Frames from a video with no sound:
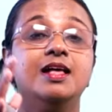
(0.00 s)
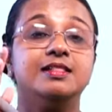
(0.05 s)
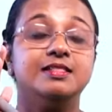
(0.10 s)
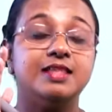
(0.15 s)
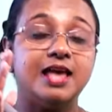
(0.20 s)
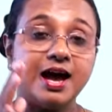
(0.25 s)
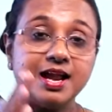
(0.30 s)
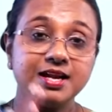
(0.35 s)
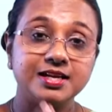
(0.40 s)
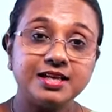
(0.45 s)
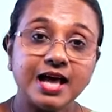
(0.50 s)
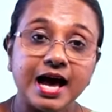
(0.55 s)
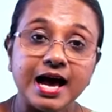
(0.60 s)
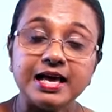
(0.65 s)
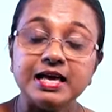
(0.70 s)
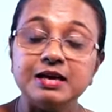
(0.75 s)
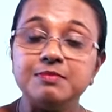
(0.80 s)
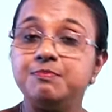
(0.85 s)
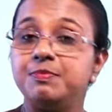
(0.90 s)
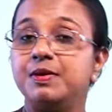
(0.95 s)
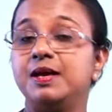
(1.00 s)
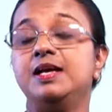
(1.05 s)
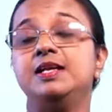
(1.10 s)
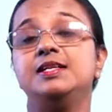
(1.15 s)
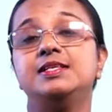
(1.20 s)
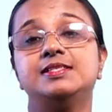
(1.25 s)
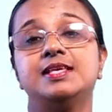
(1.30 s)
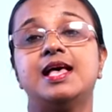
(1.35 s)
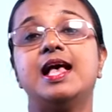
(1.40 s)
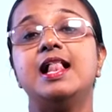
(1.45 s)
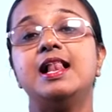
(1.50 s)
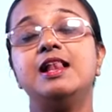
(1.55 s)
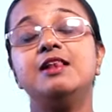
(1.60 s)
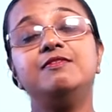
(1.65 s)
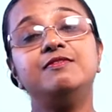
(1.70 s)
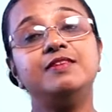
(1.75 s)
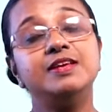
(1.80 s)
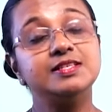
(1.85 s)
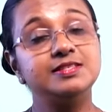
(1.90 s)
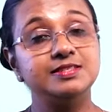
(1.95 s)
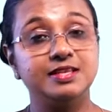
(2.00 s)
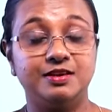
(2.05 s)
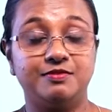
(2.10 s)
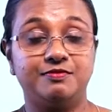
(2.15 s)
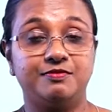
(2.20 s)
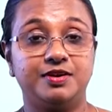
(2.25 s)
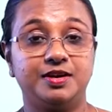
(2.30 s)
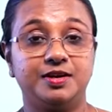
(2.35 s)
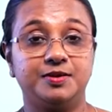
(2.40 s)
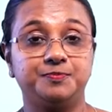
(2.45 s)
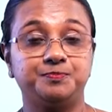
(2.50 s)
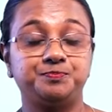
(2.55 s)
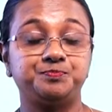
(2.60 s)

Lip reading: their type itself is different.